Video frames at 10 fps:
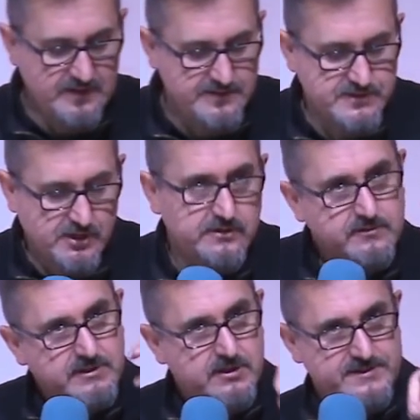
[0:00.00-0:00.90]
So
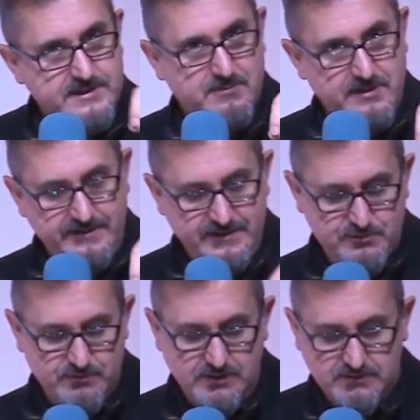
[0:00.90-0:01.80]
we got someone in
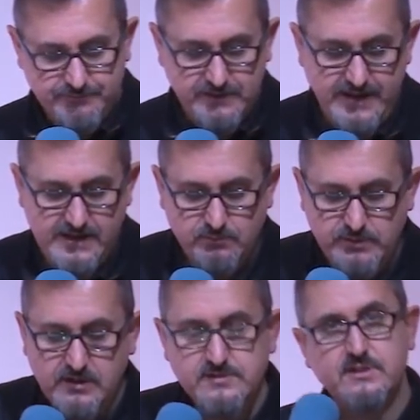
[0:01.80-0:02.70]
this role, and
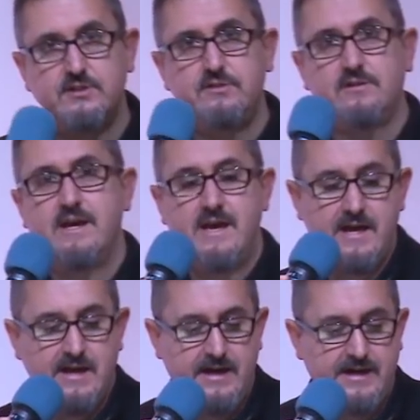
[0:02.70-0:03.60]
we also
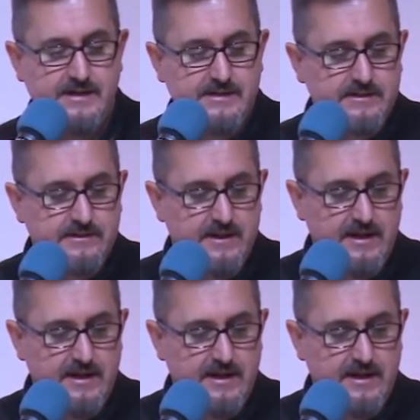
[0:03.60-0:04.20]
uh,